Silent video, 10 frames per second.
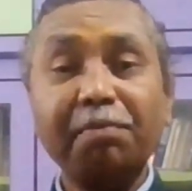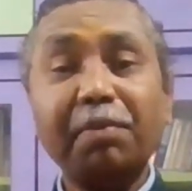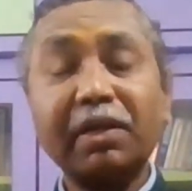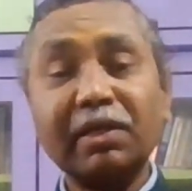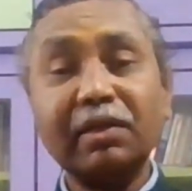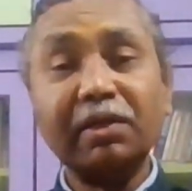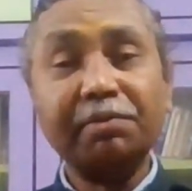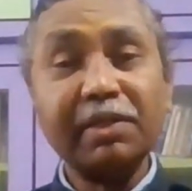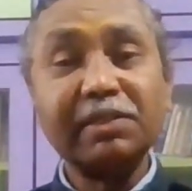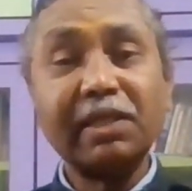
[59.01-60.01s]
But
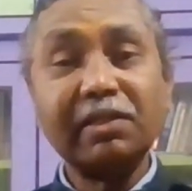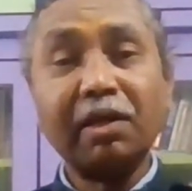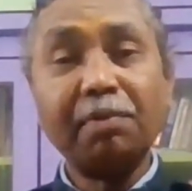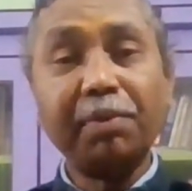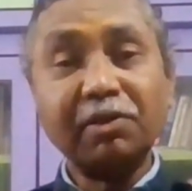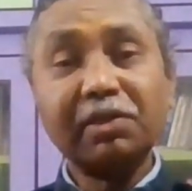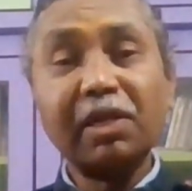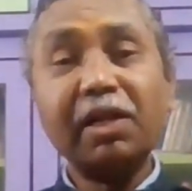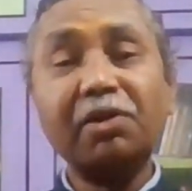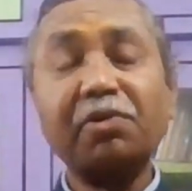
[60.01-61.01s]
based on the particularly